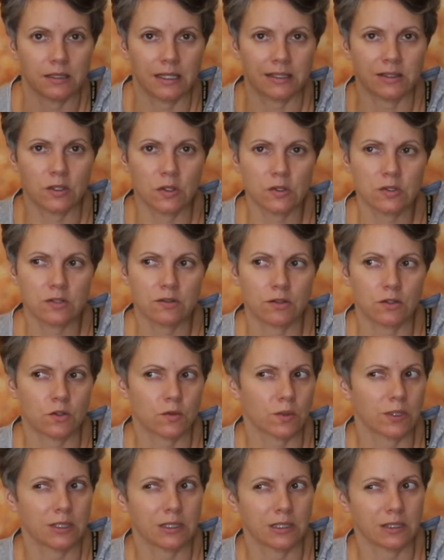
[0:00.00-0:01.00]
Like, those are the
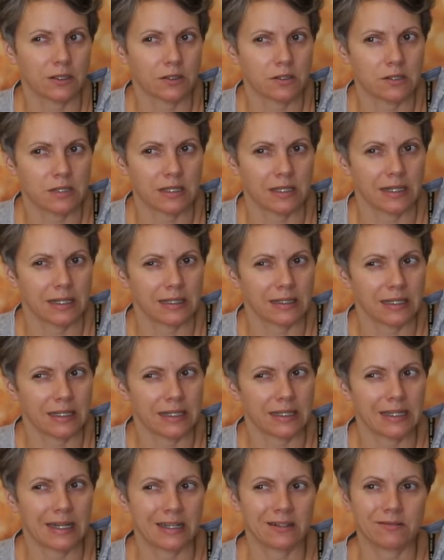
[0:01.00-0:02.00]
3 liquors that I
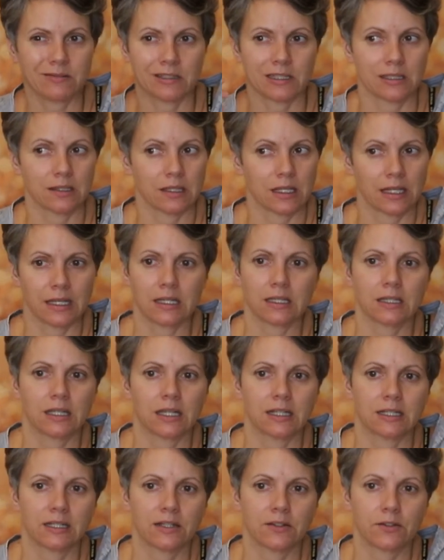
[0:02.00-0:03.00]
like. I don't really like a
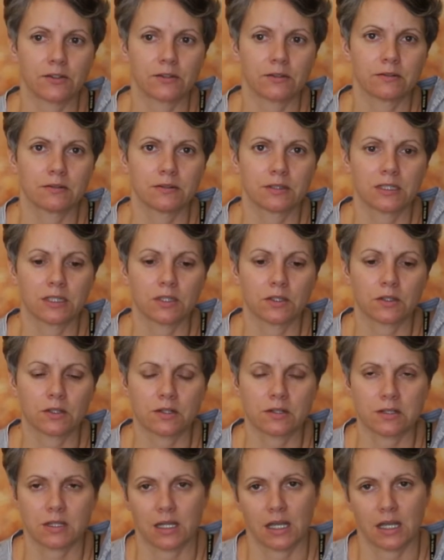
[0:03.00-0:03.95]
lot of other liquors.